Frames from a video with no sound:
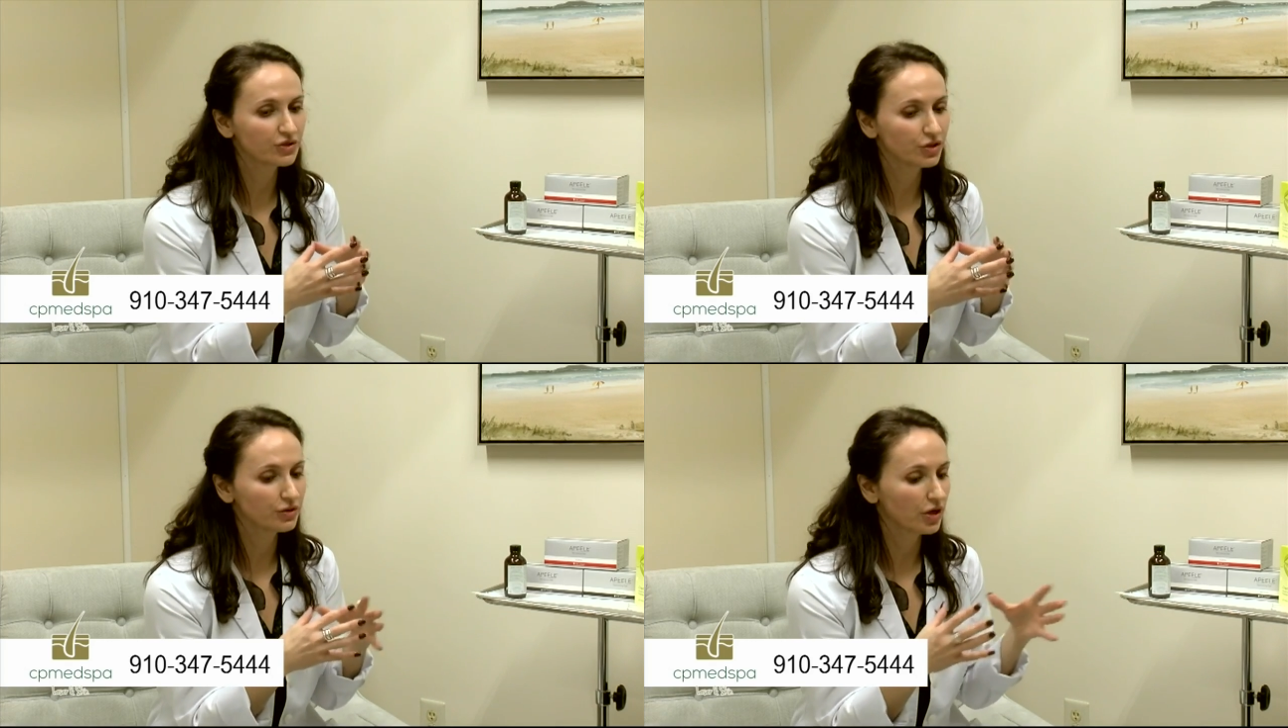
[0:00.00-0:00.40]

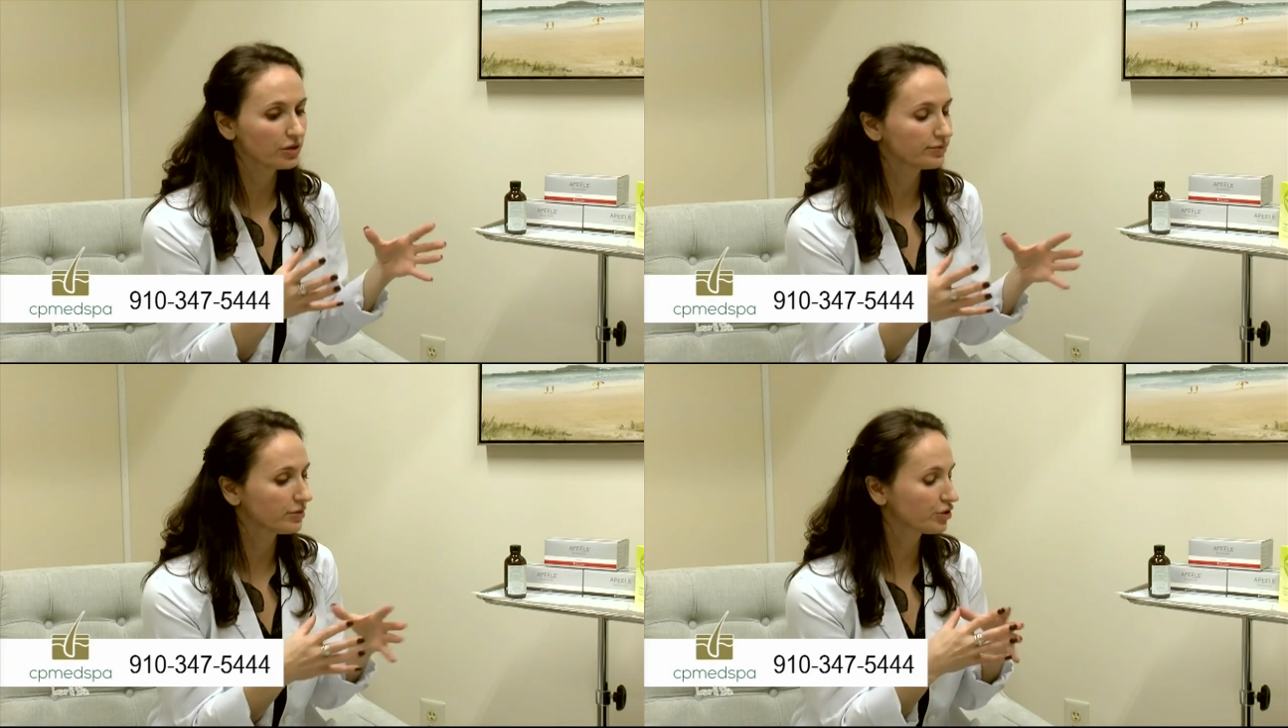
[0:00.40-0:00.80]

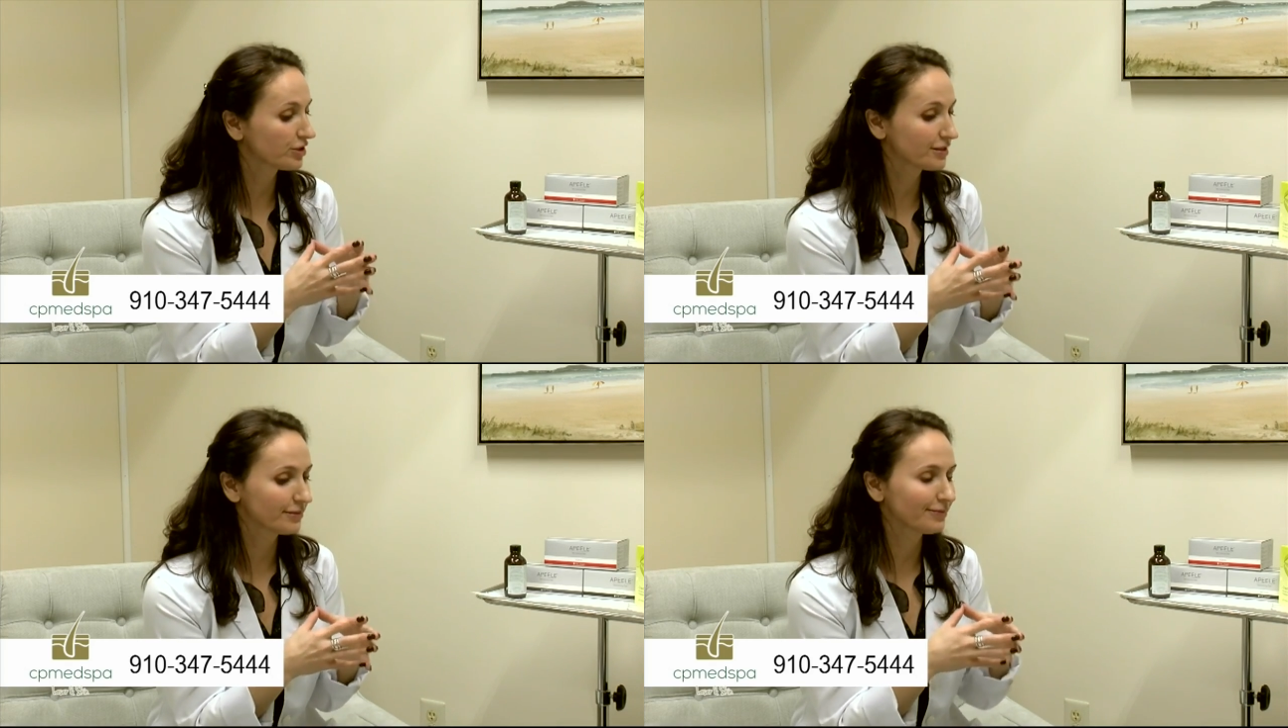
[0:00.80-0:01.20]
are
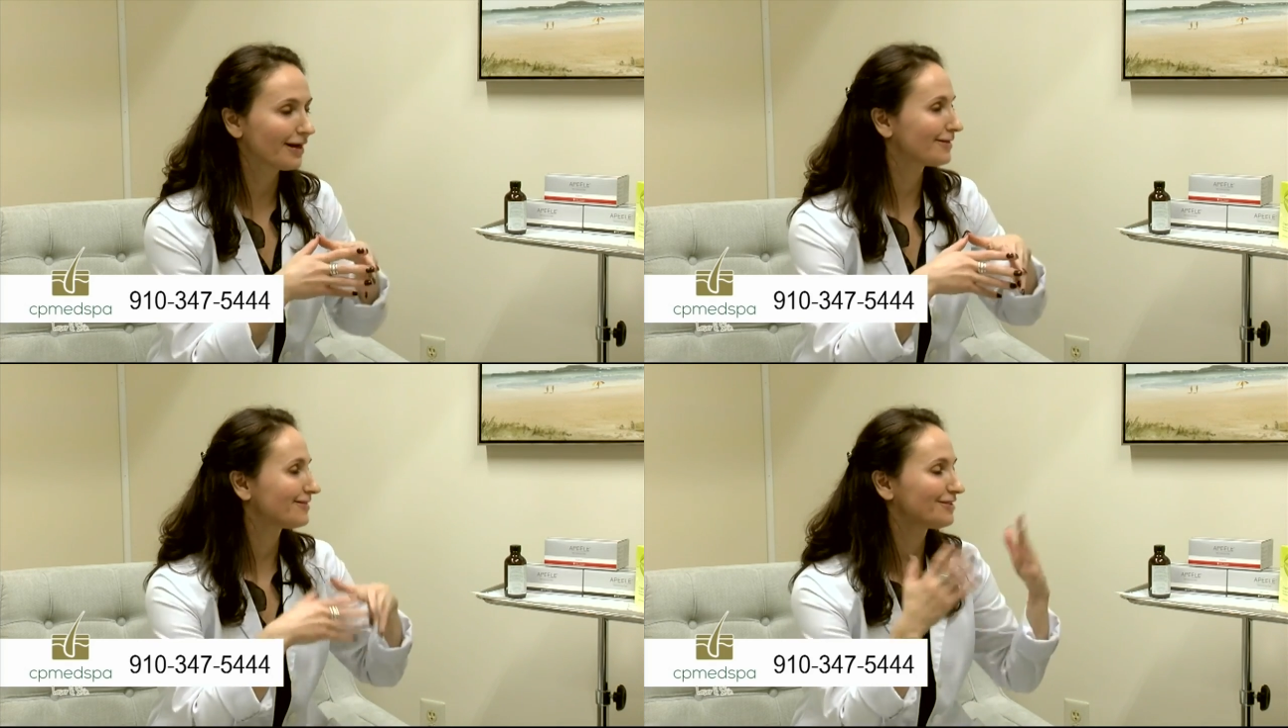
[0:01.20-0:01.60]
just
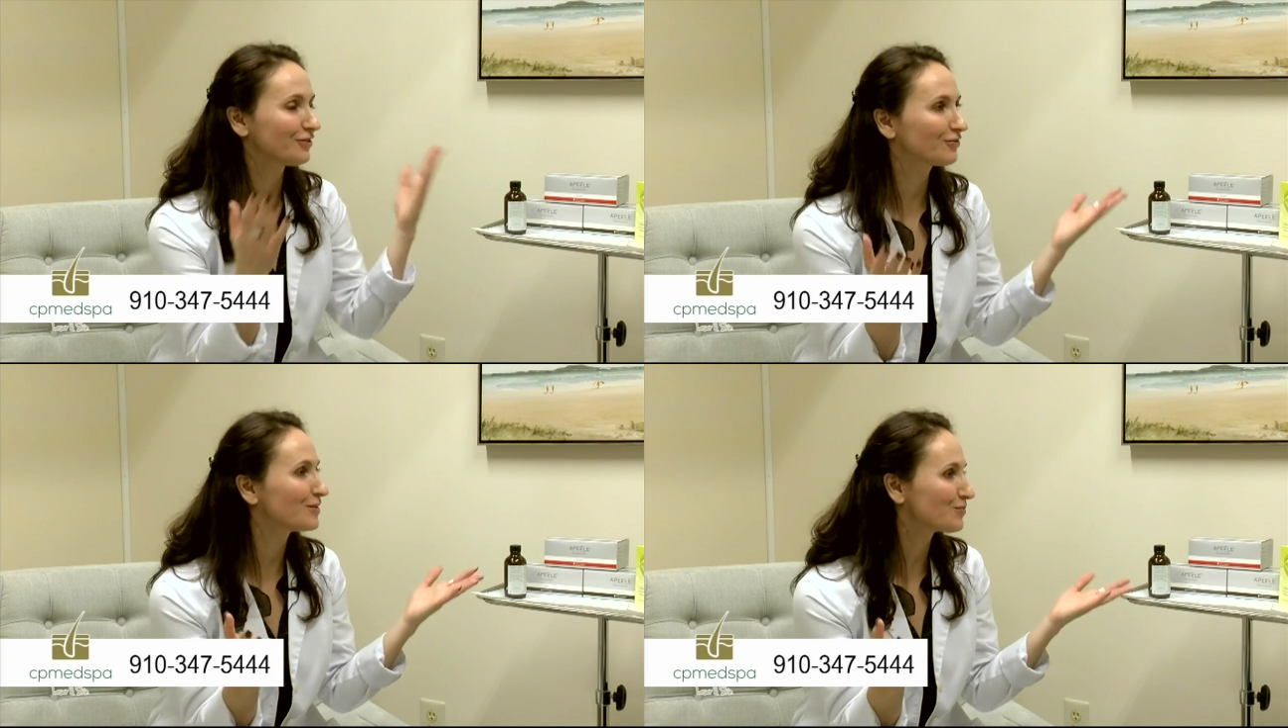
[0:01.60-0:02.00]

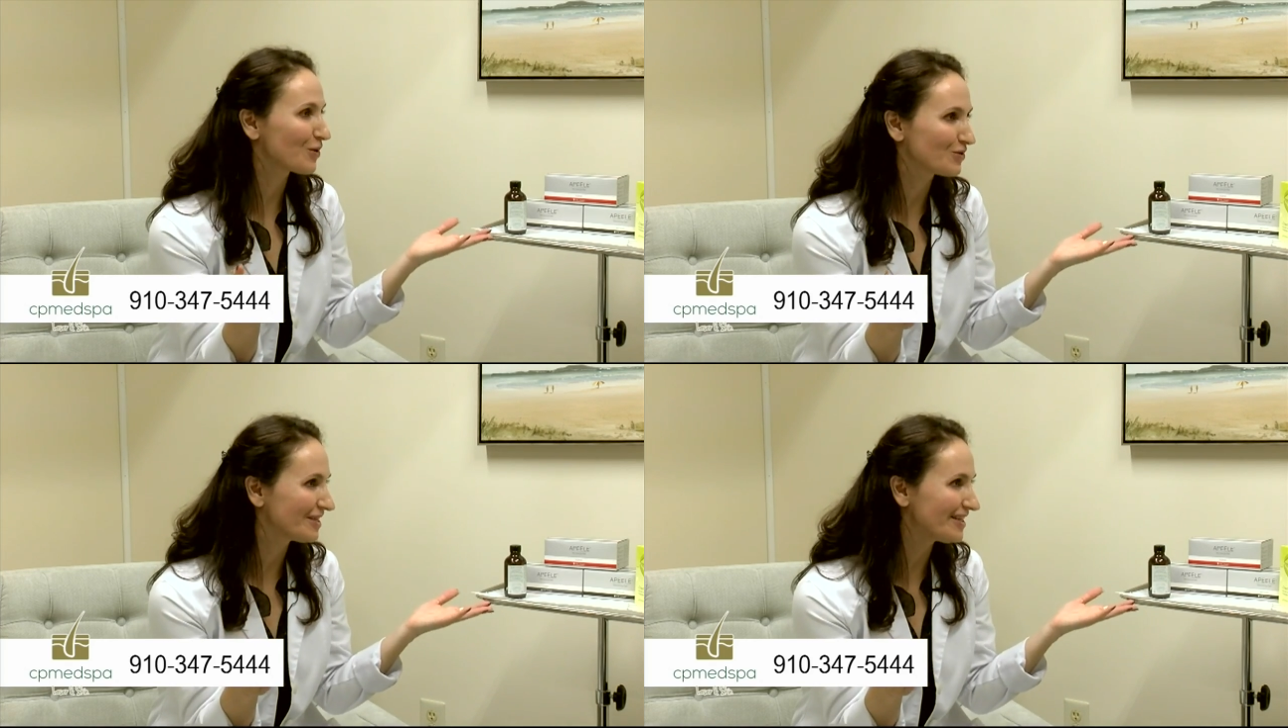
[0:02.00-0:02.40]
different
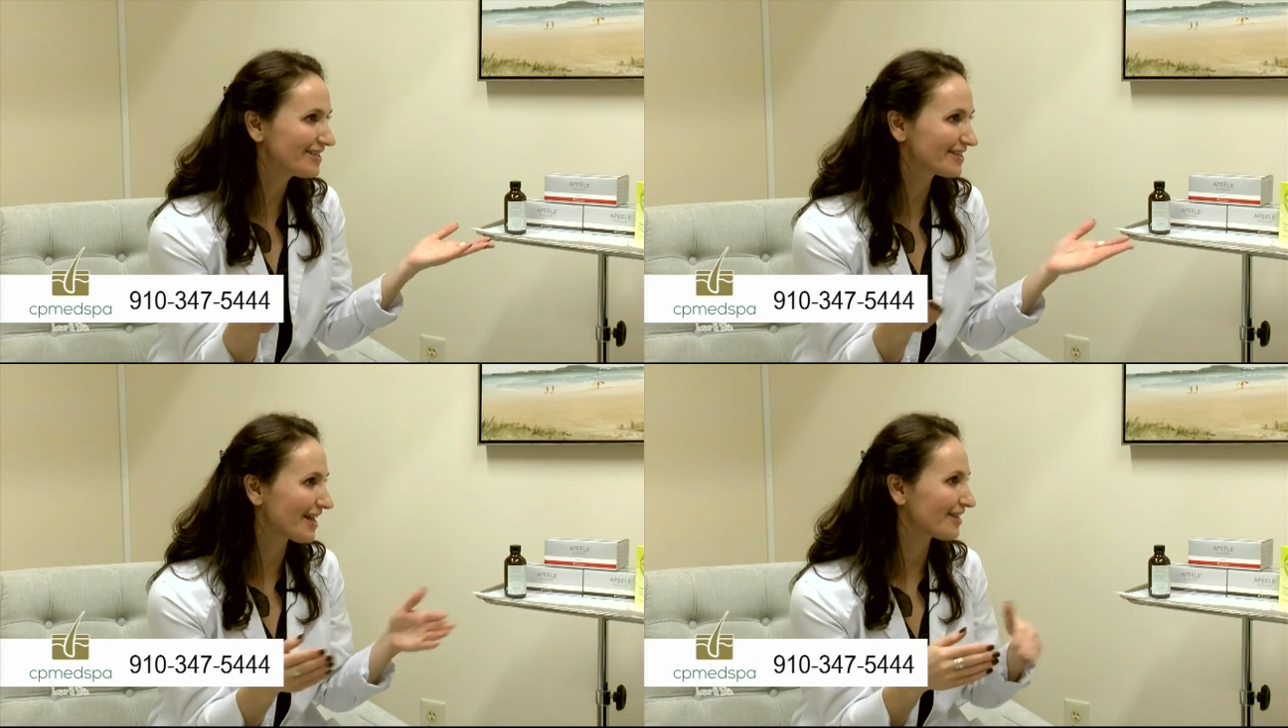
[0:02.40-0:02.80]

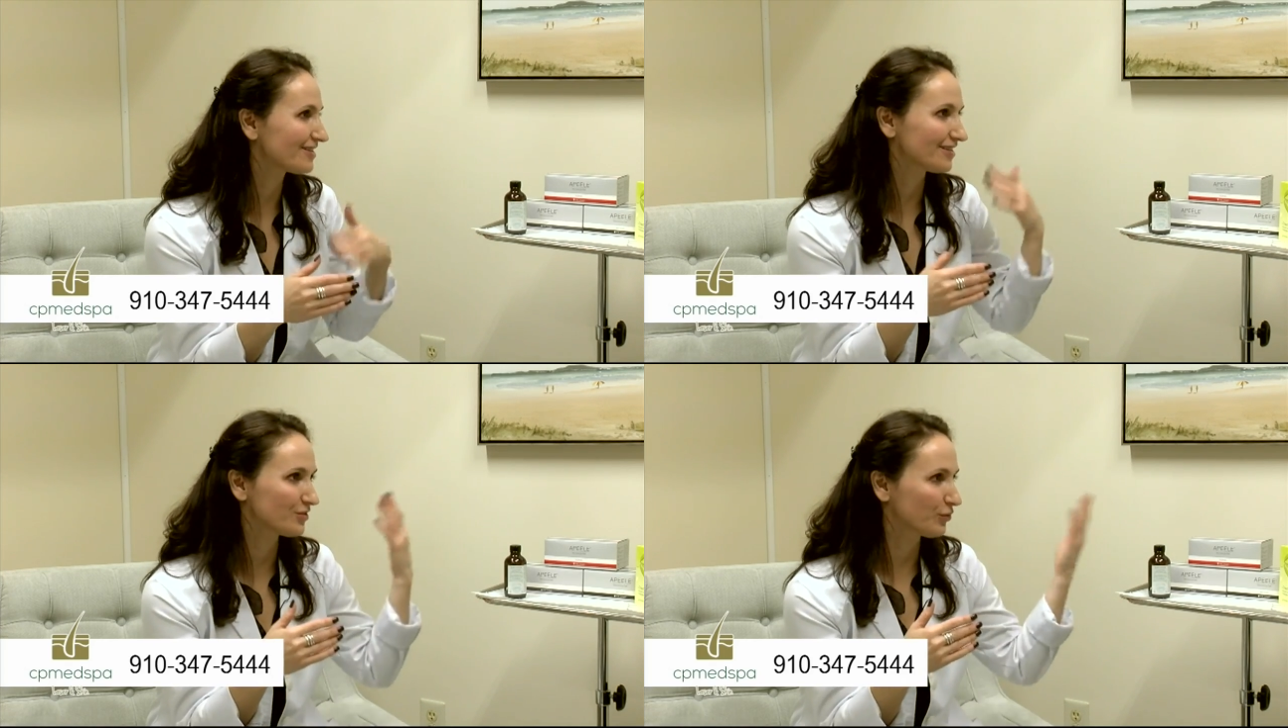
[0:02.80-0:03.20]
proteins that